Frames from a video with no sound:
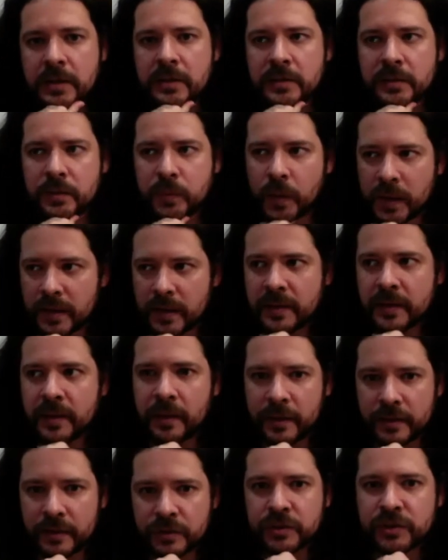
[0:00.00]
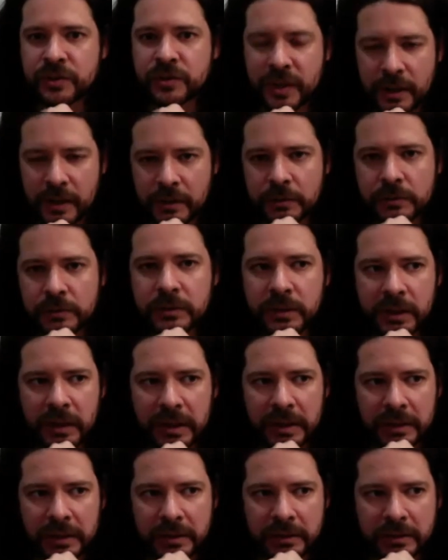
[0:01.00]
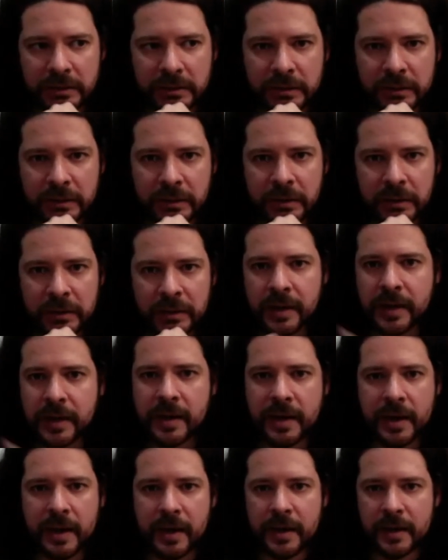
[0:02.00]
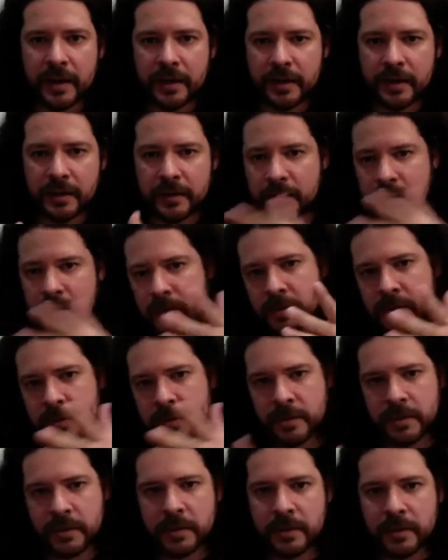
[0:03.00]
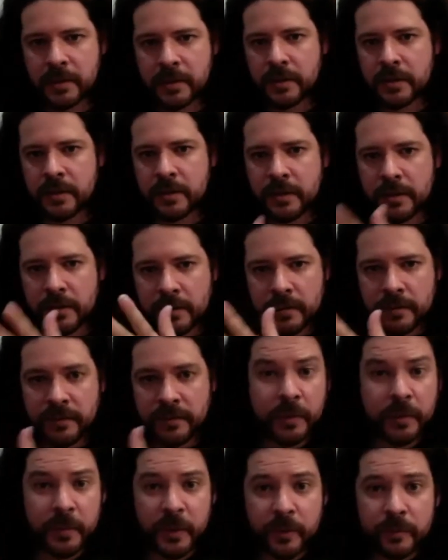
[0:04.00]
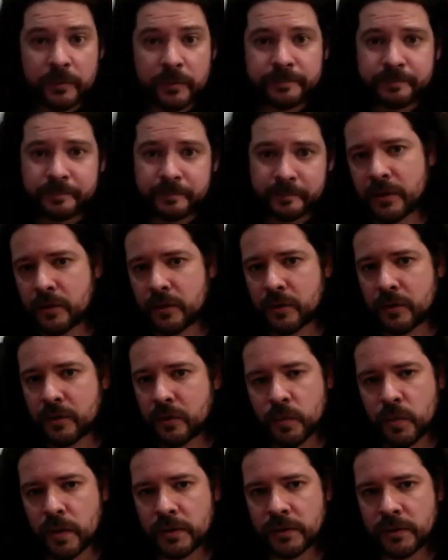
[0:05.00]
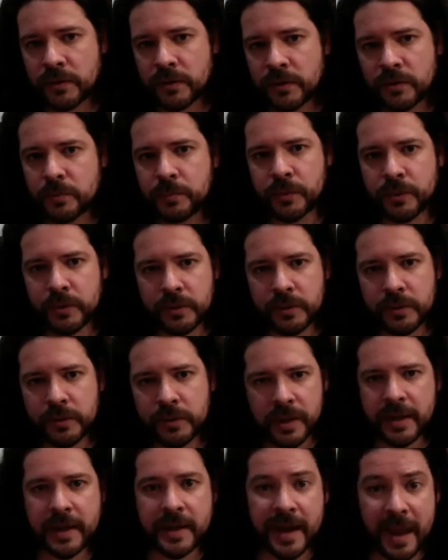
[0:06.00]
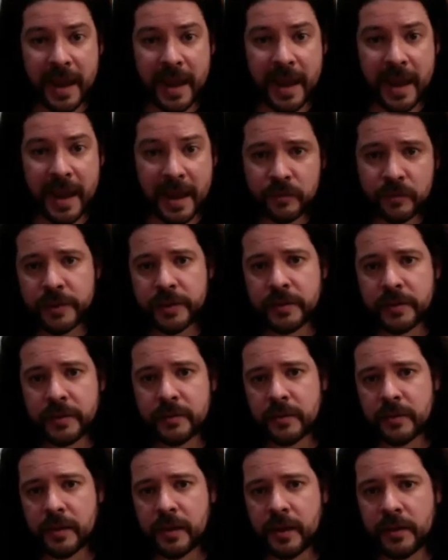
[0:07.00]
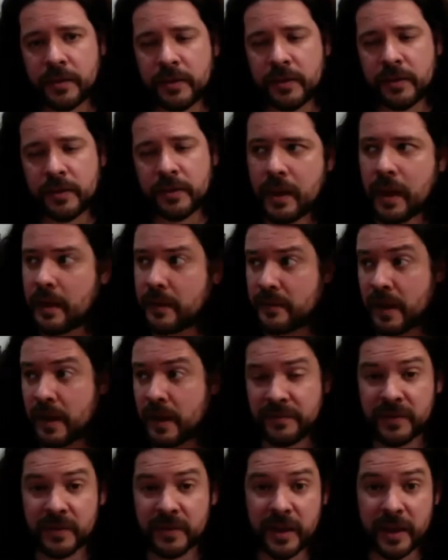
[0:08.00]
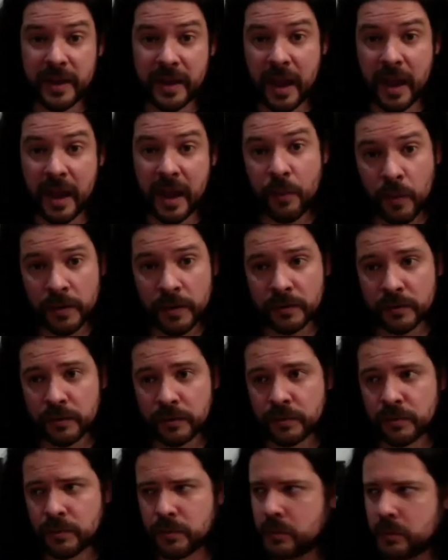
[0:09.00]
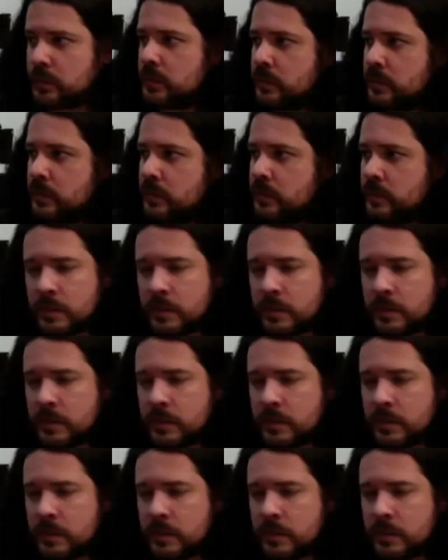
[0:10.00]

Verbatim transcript: What a delicious sound. And can I film you? I don't want to put like an end to it. I think, I, I feel like I want to